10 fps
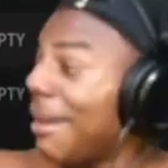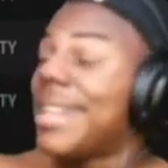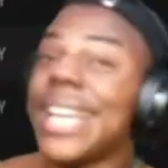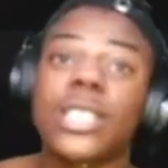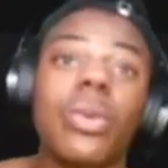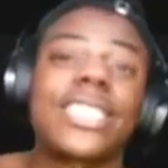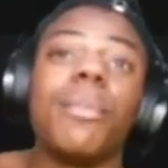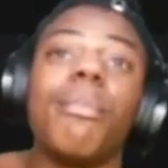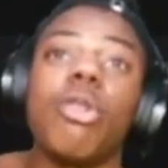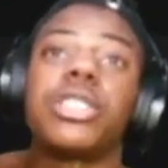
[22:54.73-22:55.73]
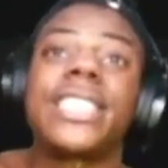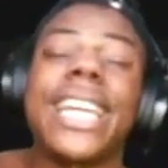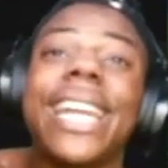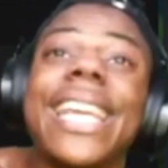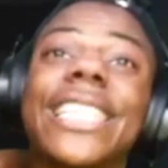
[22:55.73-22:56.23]
This was the most
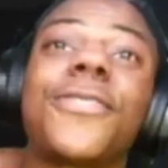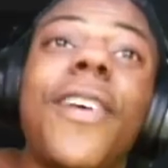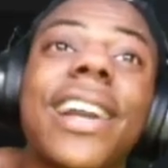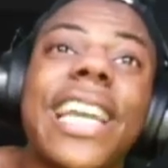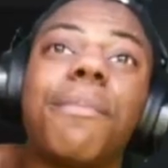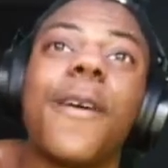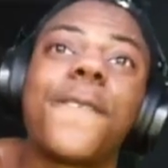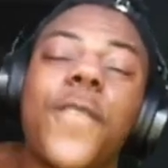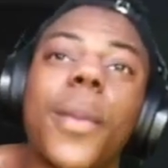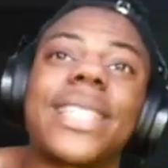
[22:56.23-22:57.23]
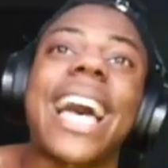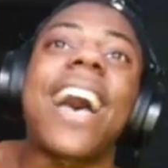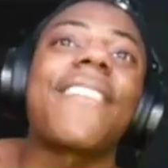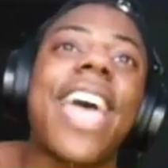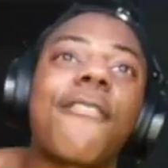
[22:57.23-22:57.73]
shittiest fucking performance I
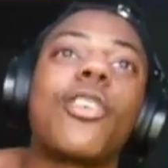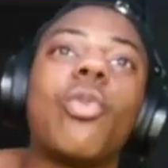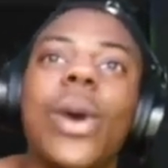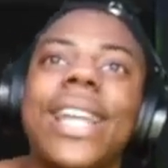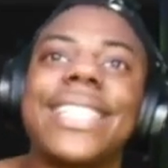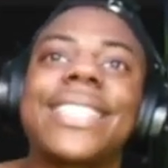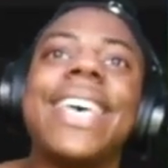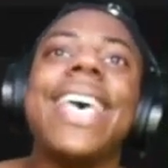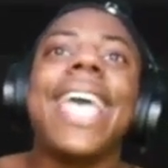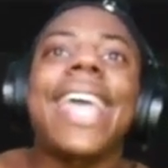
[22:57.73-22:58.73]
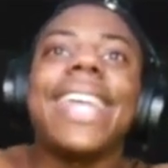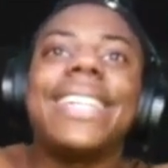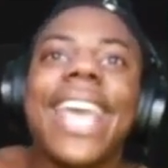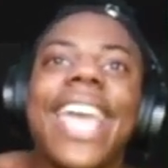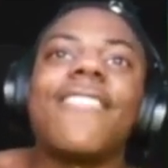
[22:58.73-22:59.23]
have ever witnessed in the
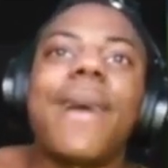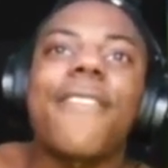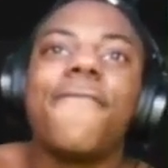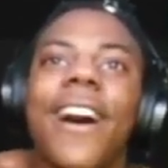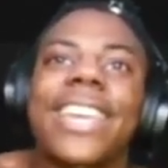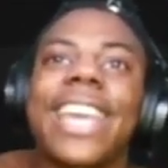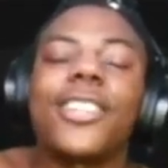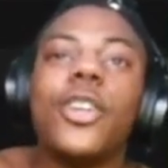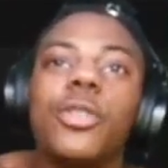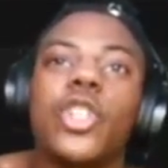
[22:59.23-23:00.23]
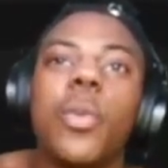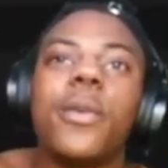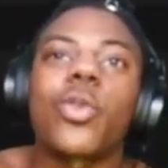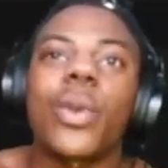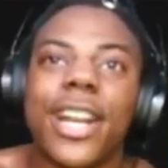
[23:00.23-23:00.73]
day of my fucking YouTube
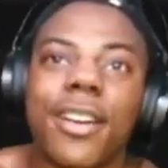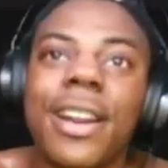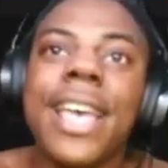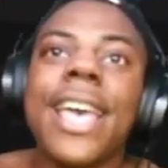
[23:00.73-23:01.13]
career.